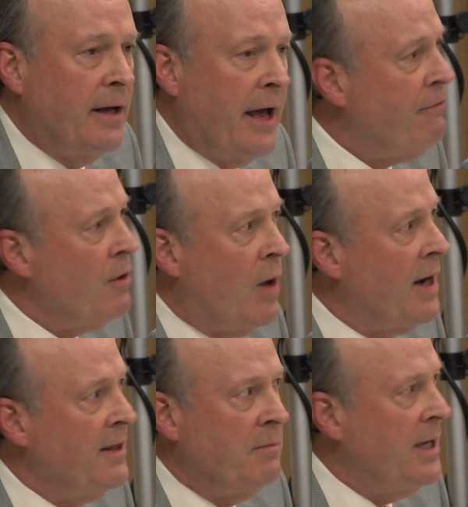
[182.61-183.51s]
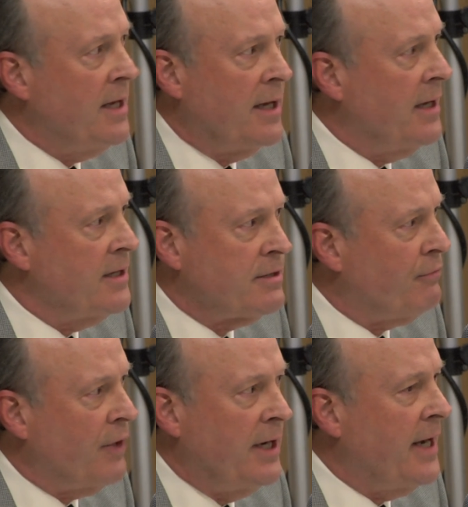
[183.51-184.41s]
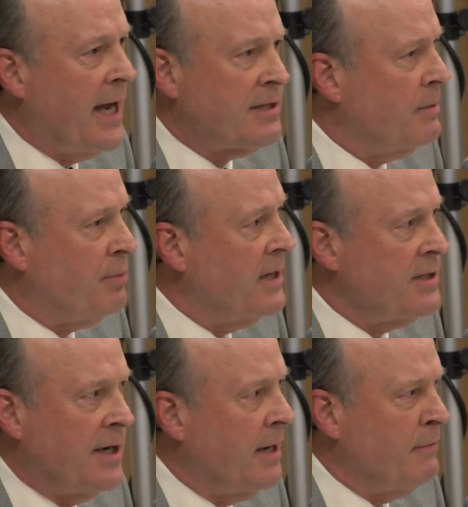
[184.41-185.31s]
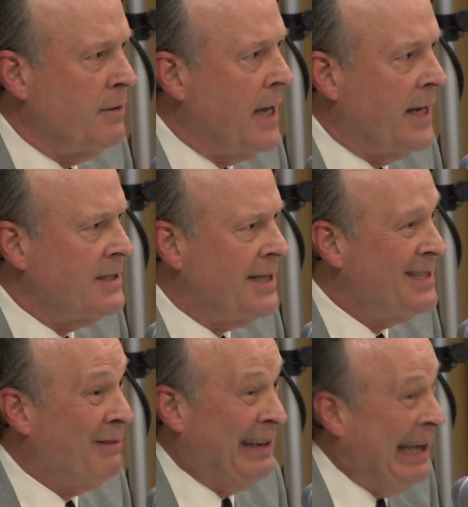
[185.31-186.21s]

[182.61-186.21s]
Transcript: Everyone in the media is afraid to ask the President of the United States,